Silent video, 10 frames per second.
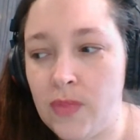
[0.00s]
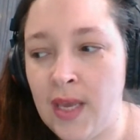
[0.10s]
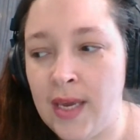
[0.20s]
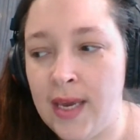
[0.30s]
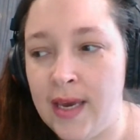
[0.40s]

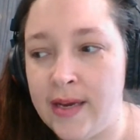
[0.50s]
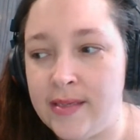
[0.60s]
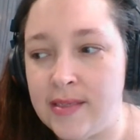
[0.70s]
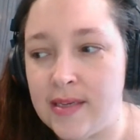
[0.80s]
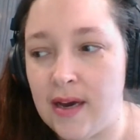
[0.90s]
And
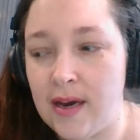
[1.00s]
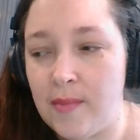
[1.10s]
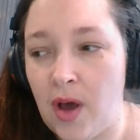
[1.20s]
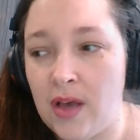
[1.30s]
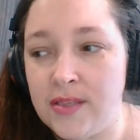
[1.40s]

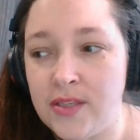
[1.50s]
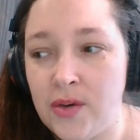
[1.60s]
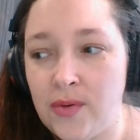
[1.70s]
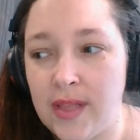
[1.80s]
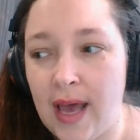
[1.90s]
also
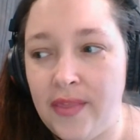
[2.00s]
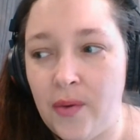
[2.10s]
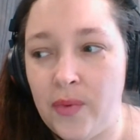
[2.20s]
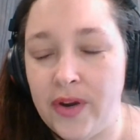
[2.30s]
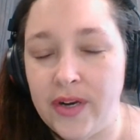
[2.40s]
glad that we
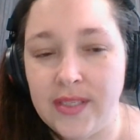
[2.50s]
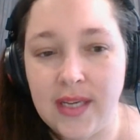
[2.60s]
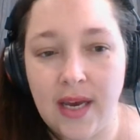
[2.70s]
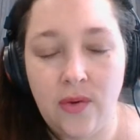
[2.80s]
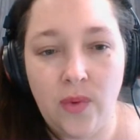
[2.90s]
are
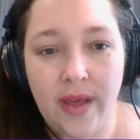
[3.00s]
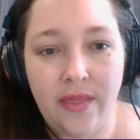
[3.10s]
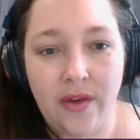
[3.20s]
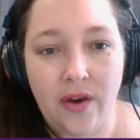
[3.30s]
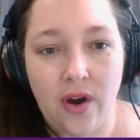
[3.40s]
done with
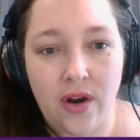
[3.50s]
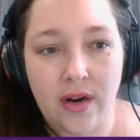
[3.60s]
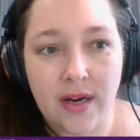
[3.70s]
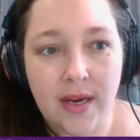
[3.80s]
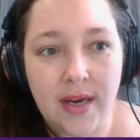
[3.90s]
our
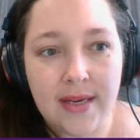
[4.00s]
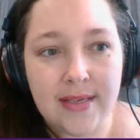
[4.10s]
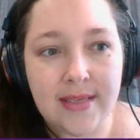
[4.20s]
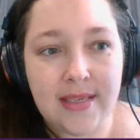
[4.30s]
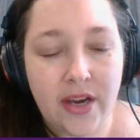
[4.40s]

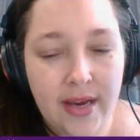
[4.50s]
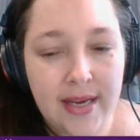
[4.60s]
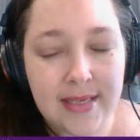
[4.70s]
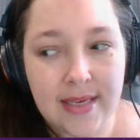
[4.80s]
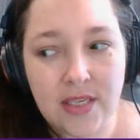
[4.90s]
series
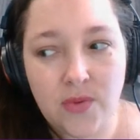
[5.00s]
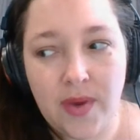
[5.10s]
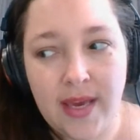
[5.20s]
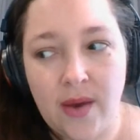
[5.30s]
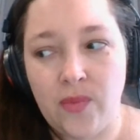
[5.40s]
this week
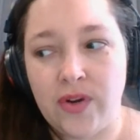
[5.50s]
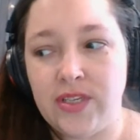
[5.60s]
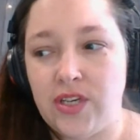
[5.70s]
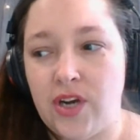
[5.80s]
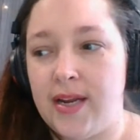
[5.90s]
and we're
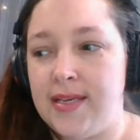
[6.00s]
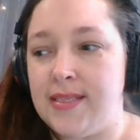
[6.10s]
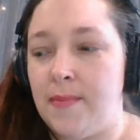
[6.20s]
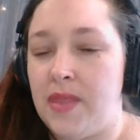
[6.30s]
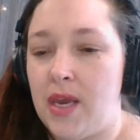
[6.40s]
starting
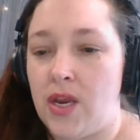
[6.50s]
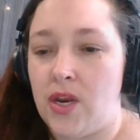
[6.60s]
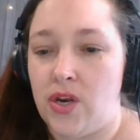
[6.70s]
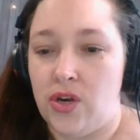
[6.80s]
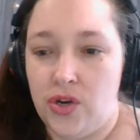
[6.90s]
something
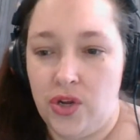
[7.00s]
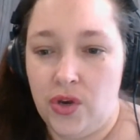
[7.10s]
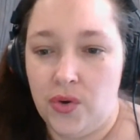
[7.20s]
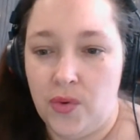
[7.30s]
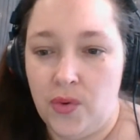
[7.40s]

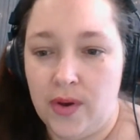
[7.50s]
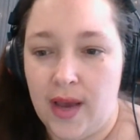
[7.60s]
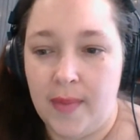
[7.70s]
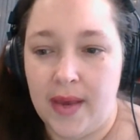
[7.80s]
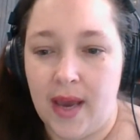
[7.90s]
new
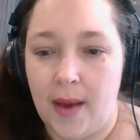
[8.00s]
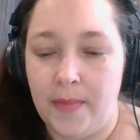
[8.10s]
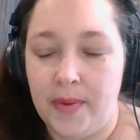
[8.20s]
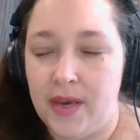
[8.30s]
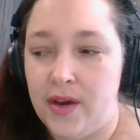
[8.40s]
coming up
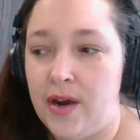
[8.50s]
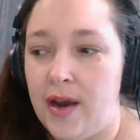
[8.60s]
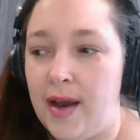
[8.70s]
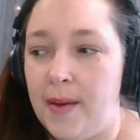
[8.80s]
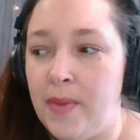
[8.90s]
here.
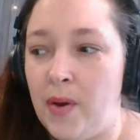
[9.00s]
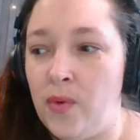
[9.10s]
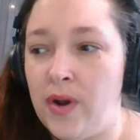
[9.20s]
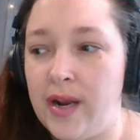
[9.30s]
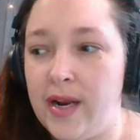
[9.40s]
But we're
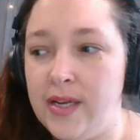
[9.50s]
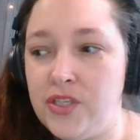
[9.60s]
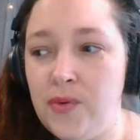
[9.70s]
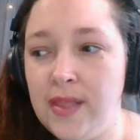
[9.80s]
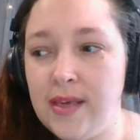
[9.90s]
going to do
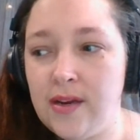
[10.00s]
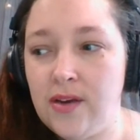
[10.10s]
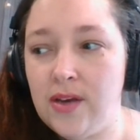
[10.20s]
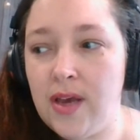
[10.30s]
a little